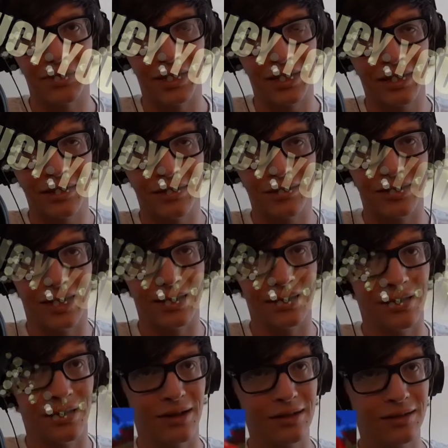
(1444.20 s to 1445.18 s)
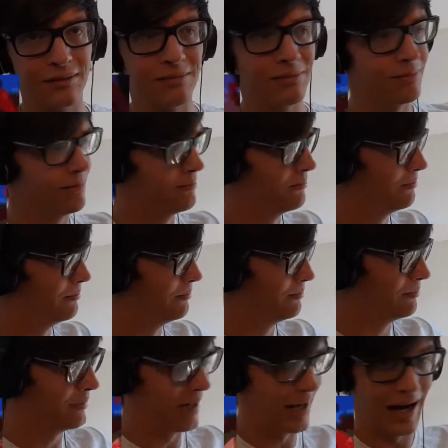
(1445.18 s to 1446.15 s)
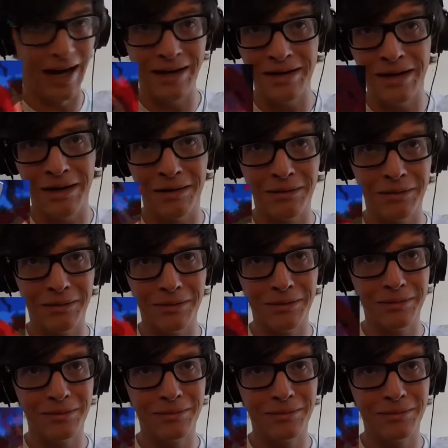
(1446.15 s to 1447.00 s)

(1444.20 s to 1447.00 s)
they killed that dog. I know.